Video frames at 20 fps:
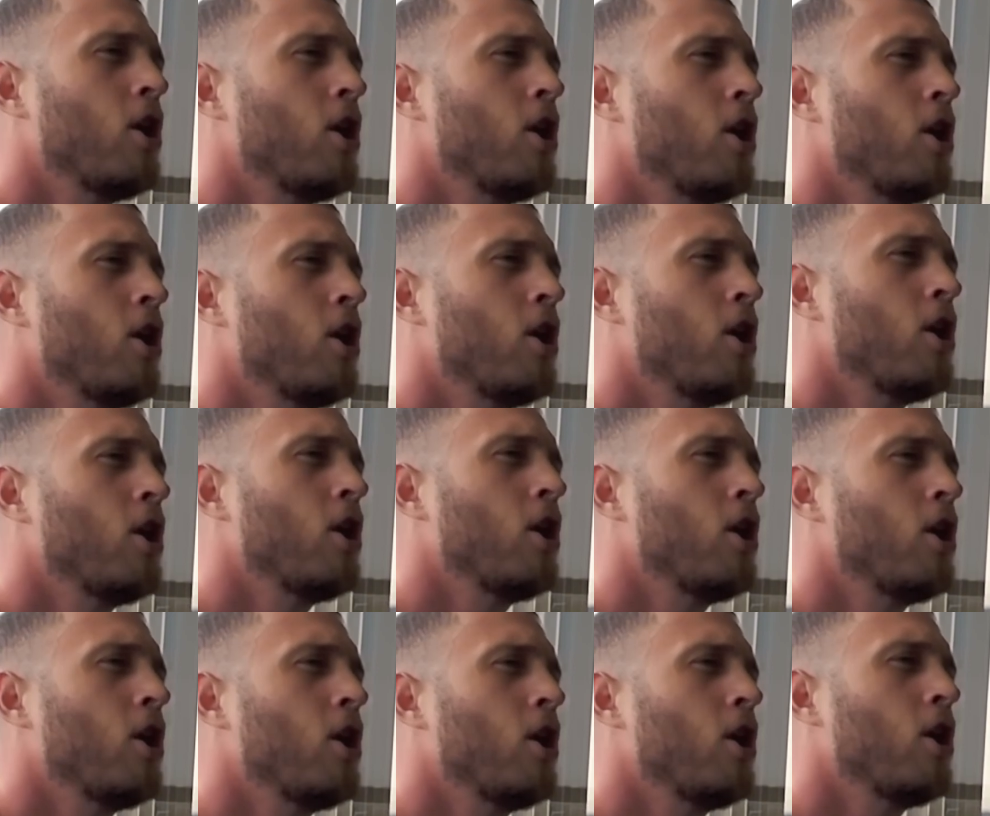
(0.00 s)

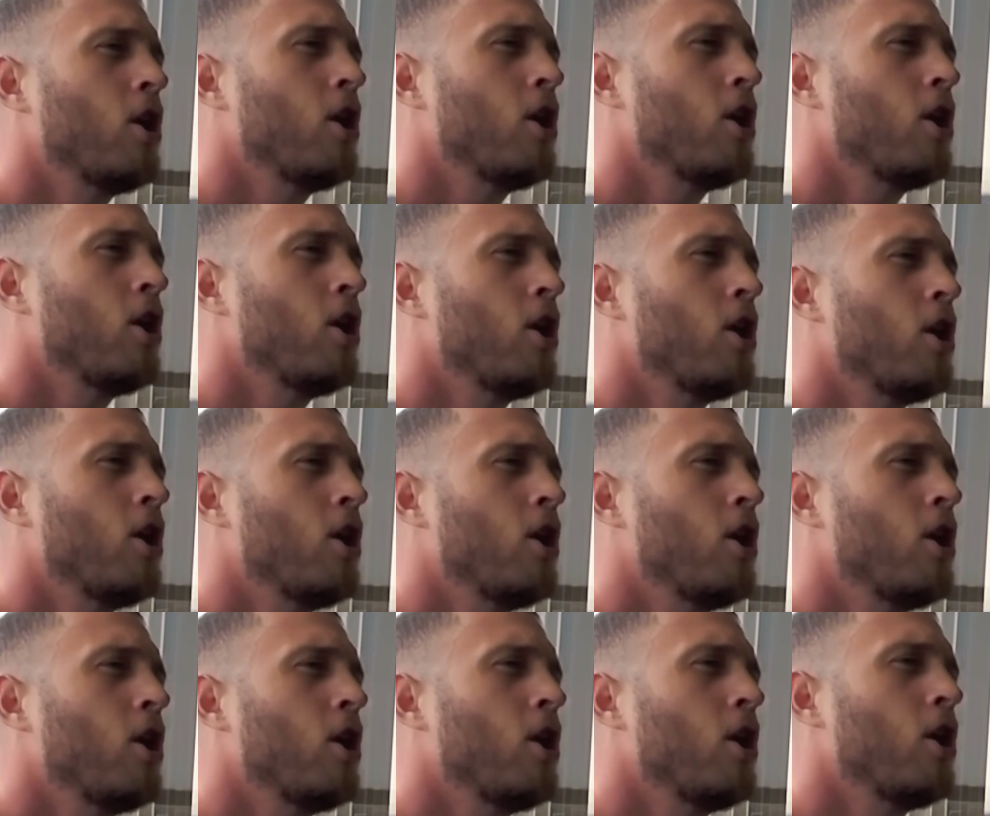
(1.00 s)

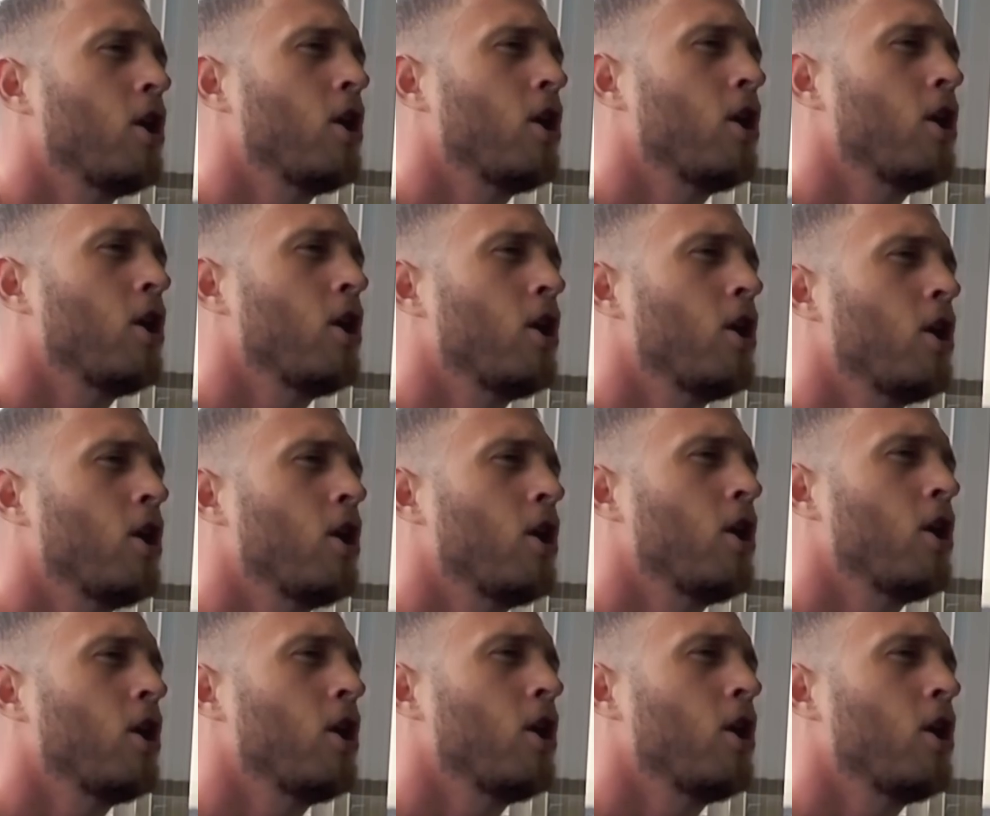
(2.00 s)

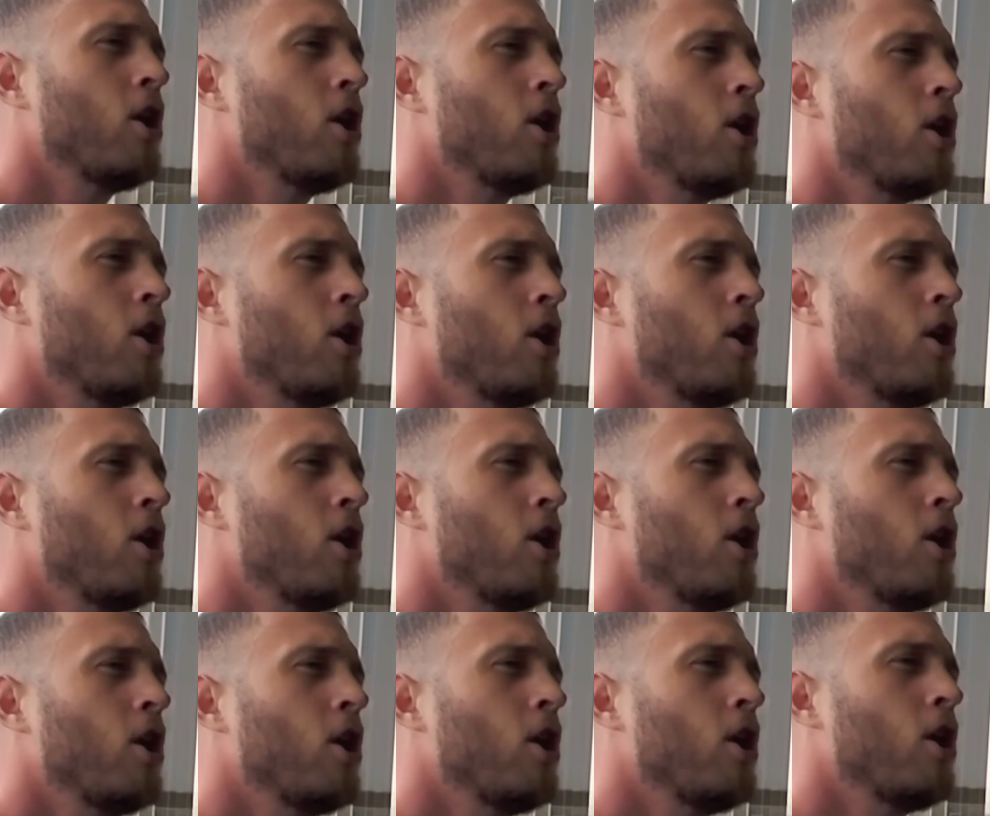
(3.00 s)

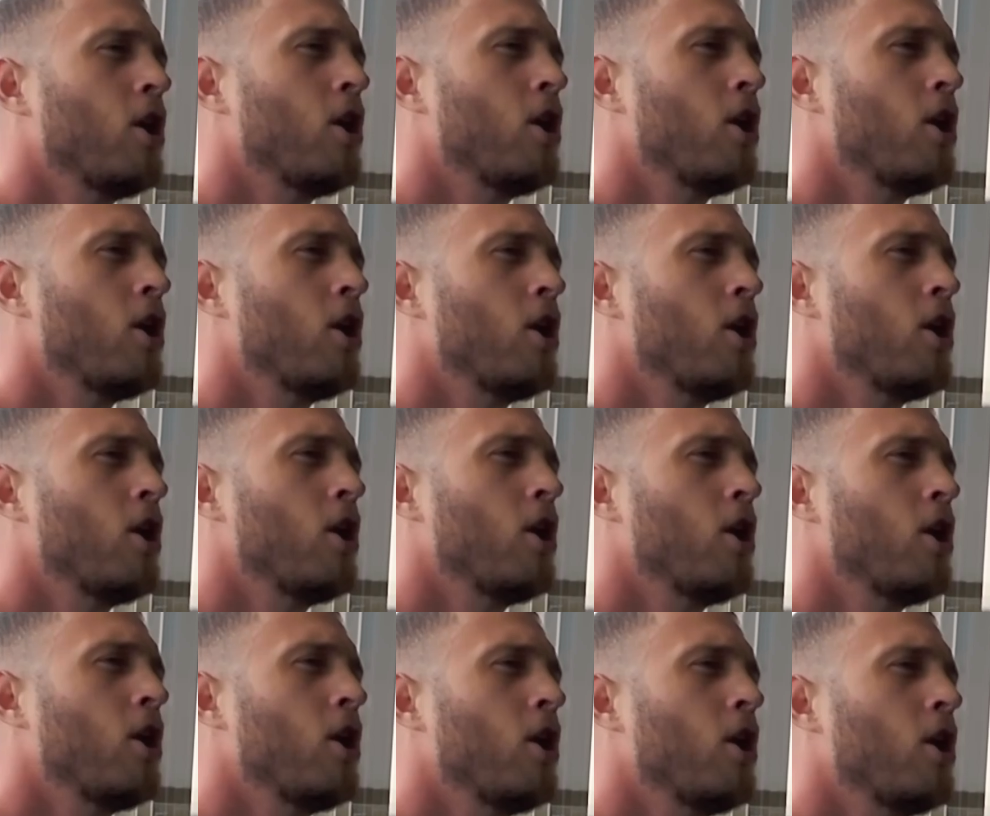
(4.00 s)

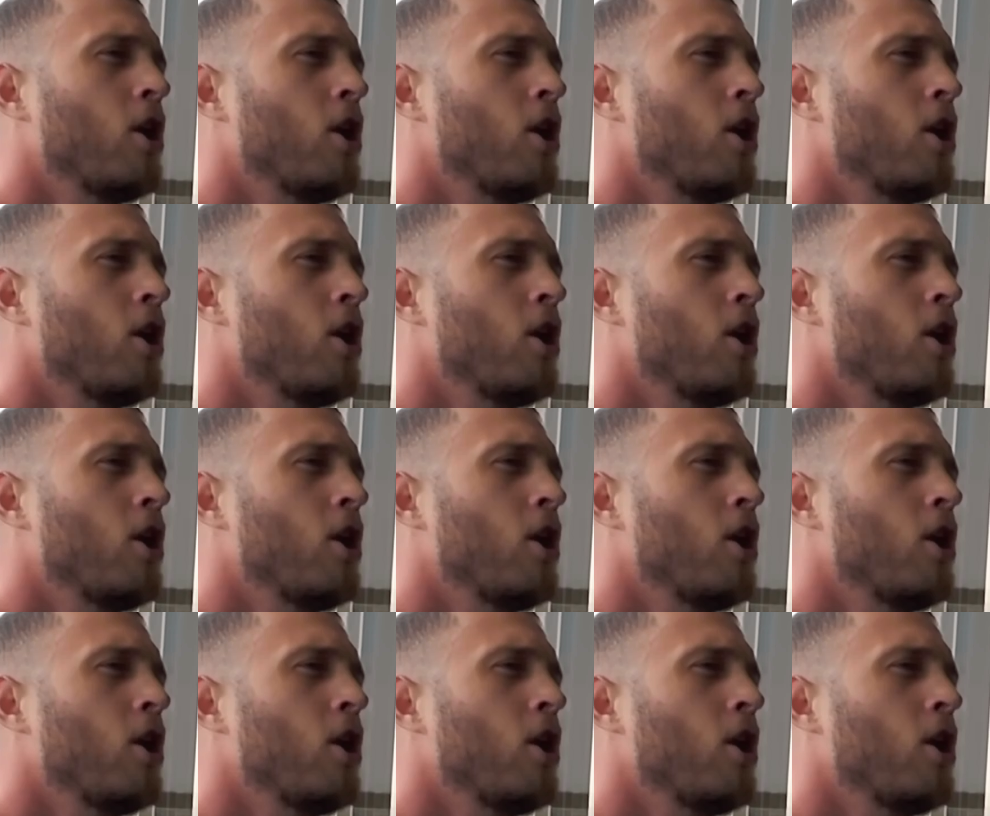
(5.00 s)
This person isn't speaking.